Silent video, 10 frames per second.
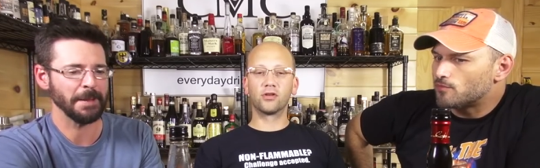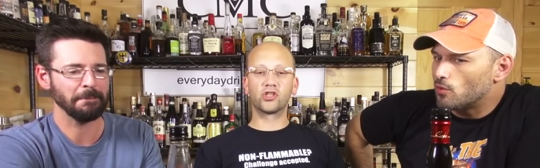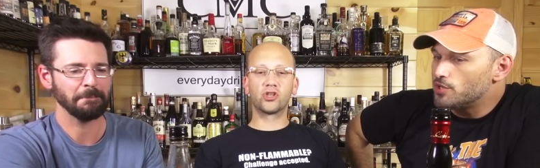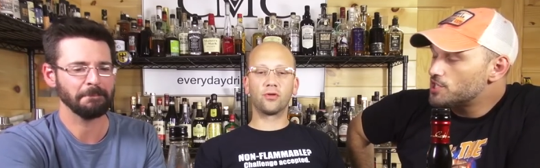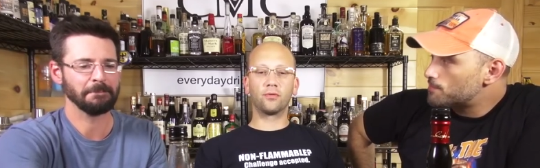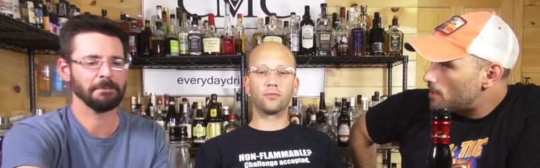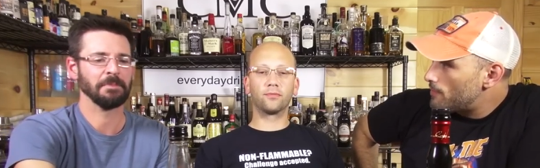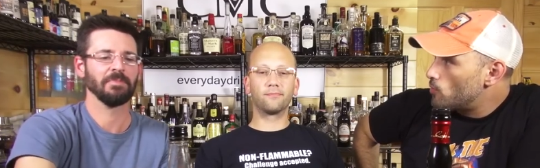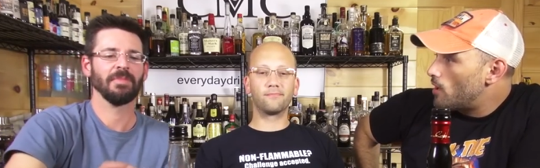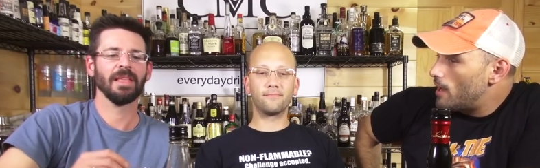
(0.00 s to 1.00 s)
Speaker 1: Yep. Which is
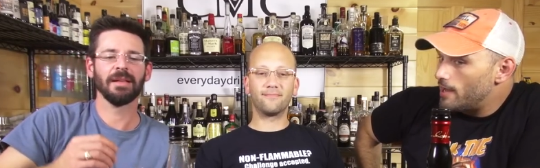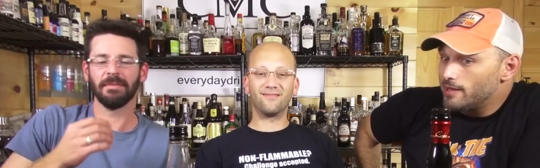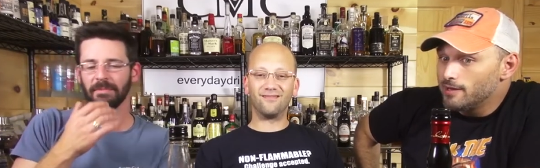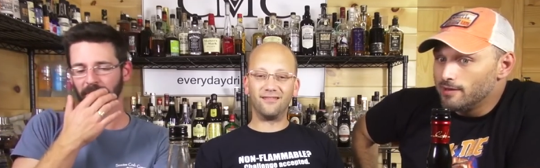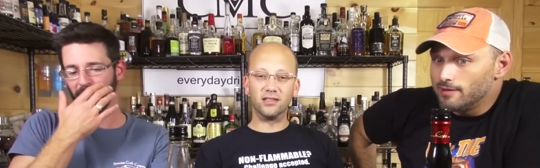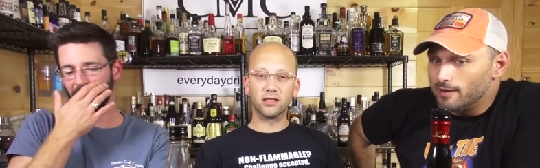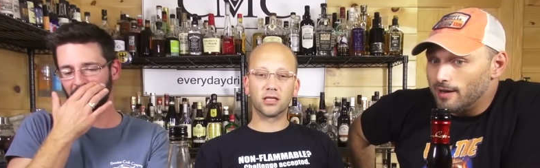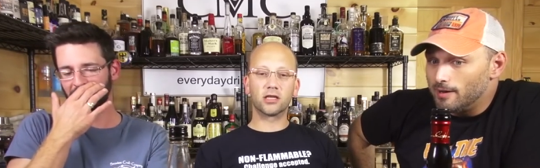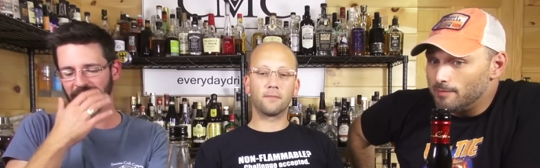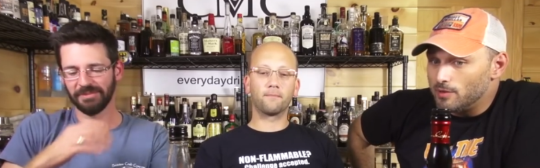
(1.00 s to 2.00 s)
probably why
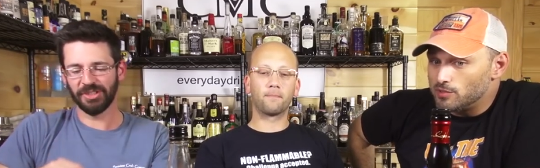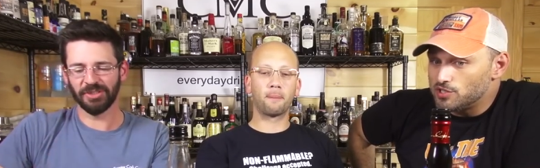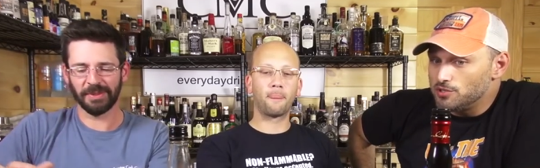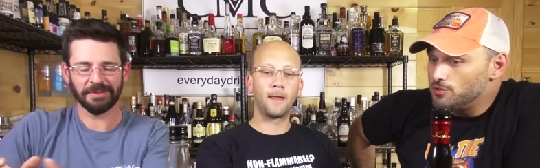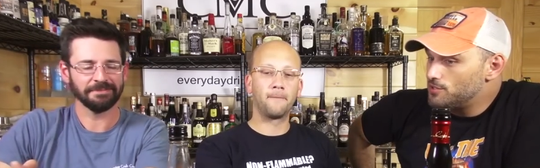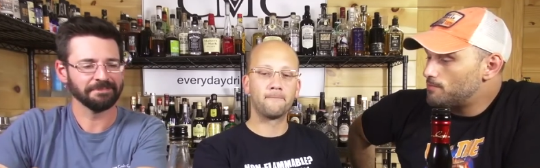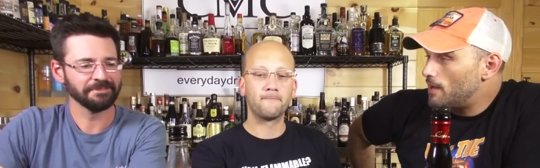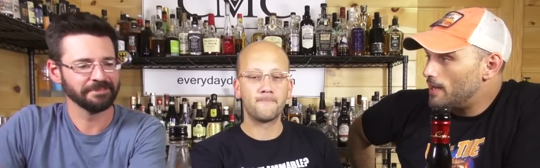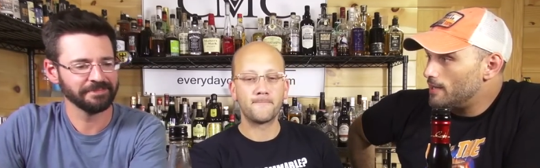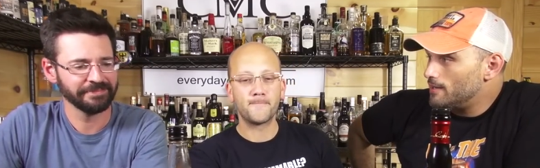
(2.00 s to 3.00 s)
it was used
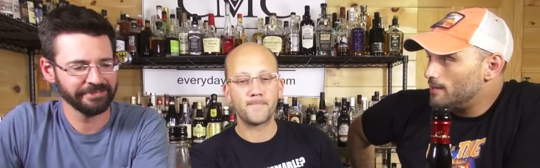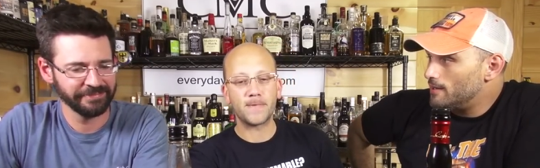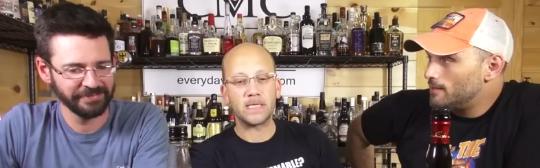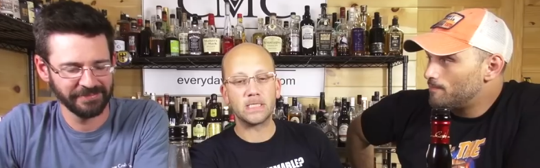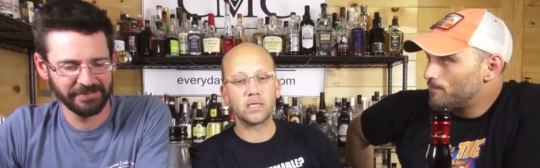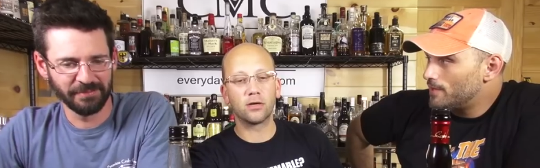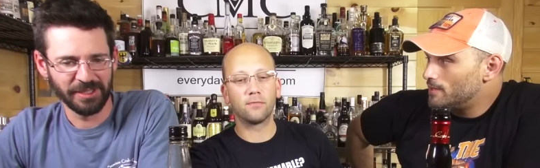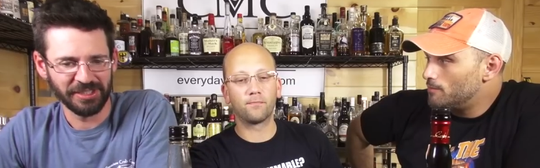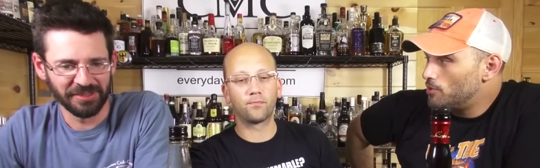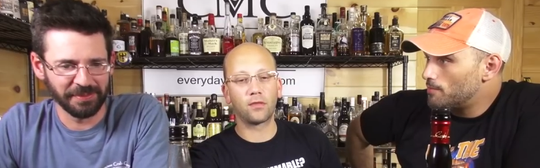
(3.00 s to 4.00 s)
by in the
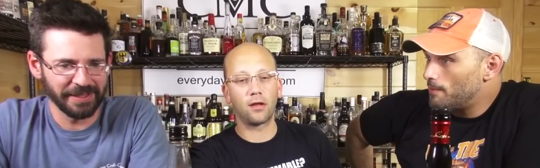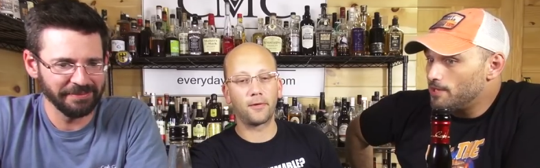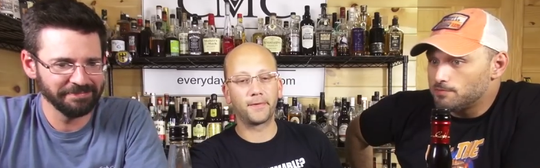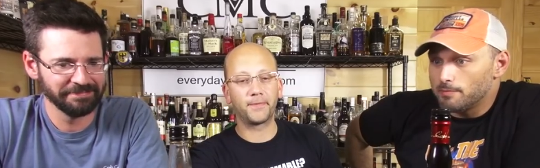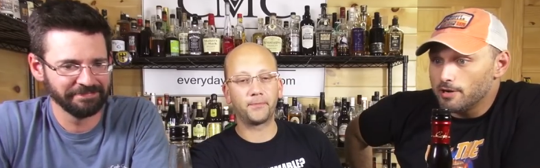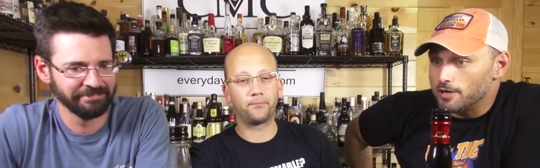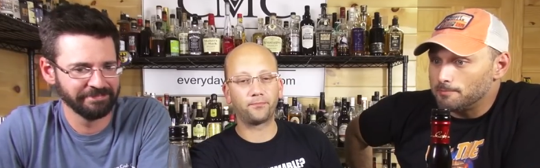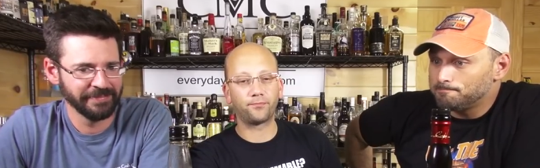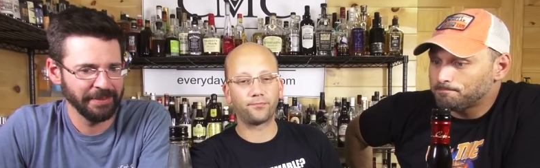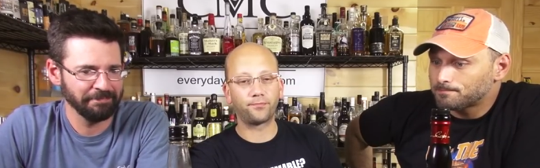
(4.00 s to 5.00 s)
book by Beach Bum Berry.
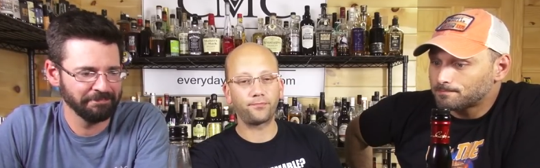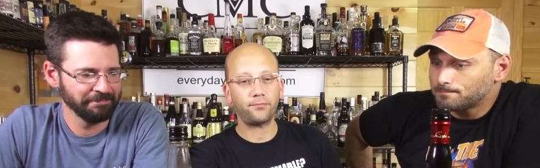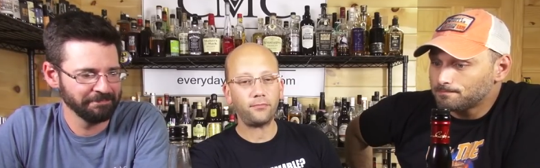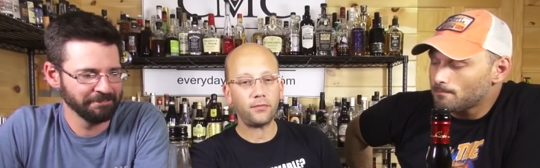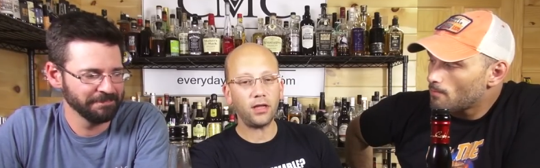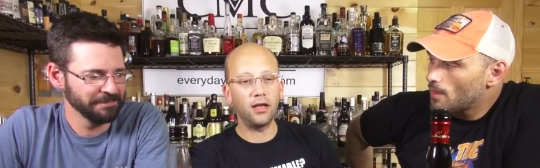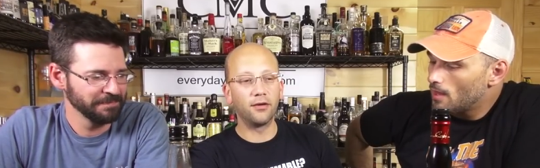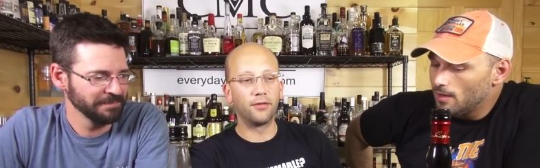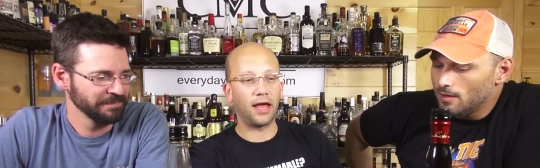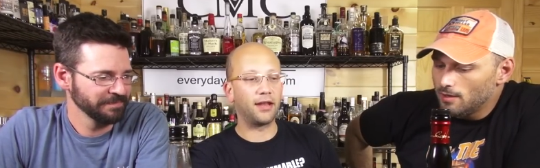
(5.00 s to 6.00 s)
Yep.
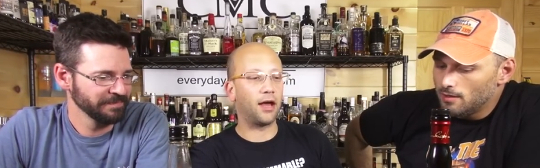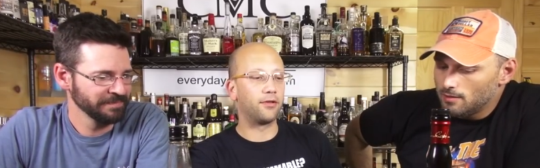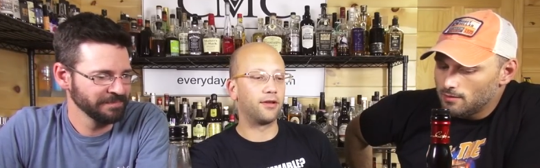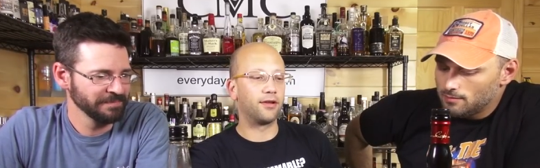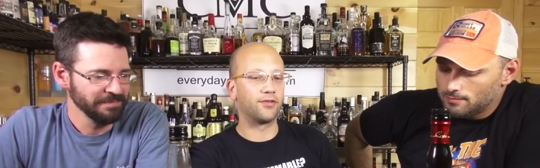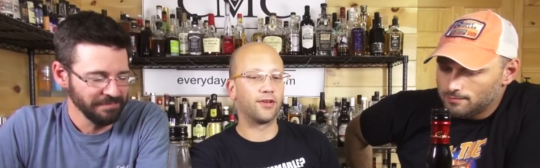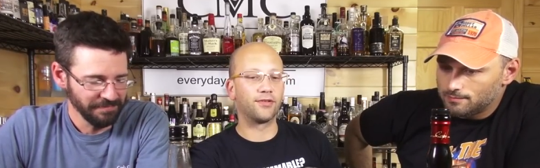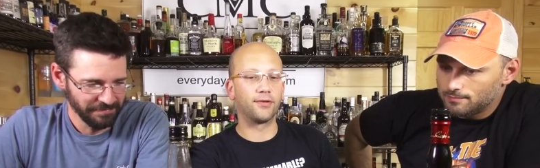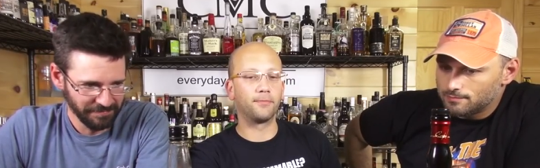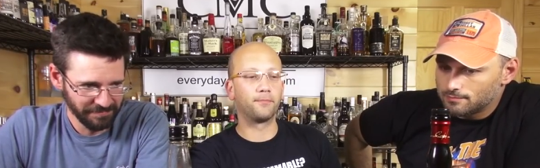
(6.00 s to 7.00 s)
Speaker 2: That now didn't
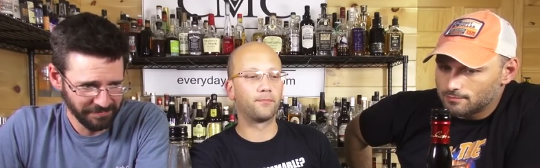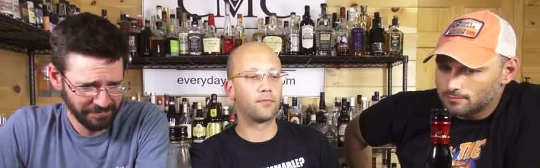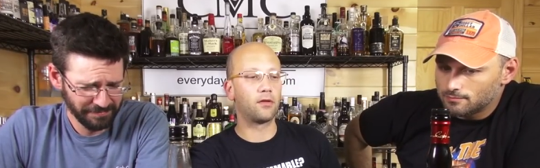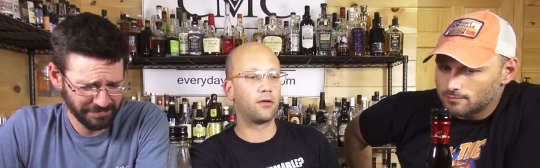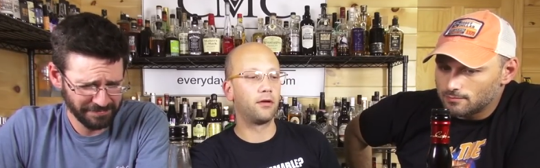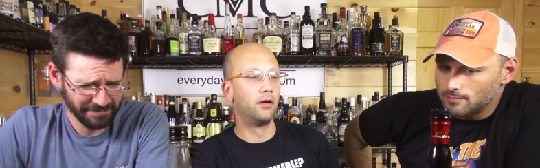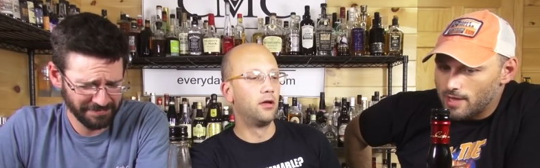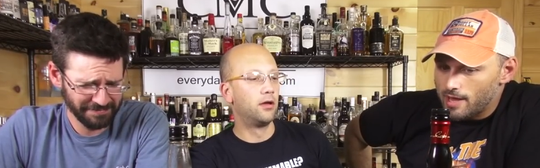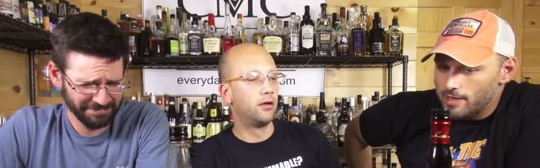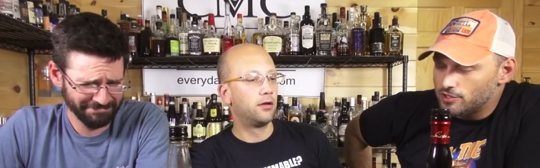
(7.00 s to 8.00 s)
exist.
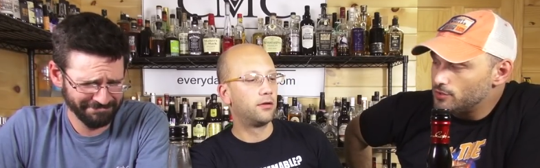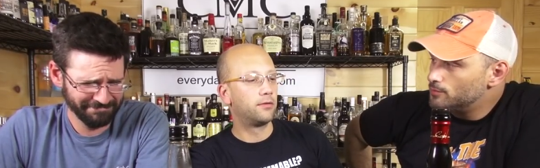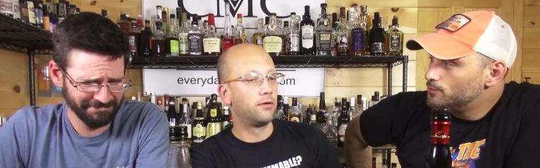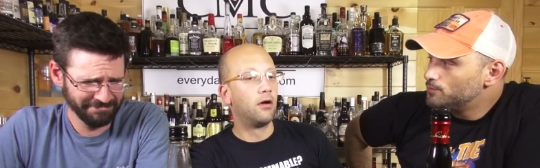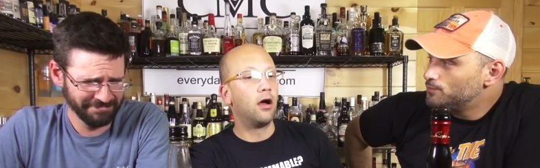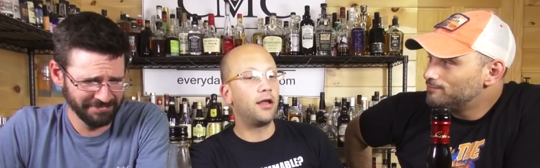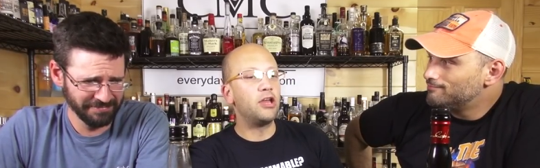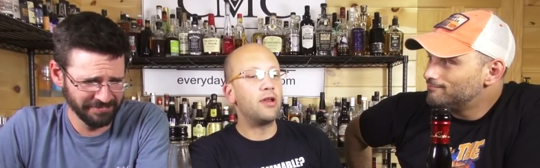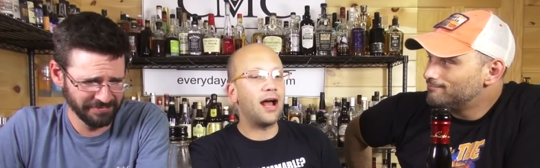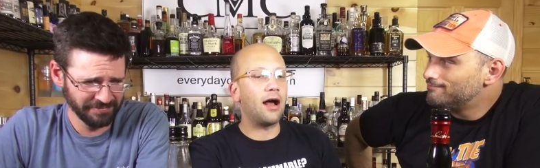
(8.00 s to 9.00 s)
That too.
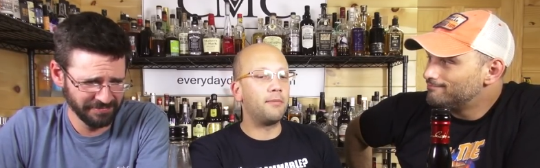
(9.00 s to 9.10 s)
You'd have.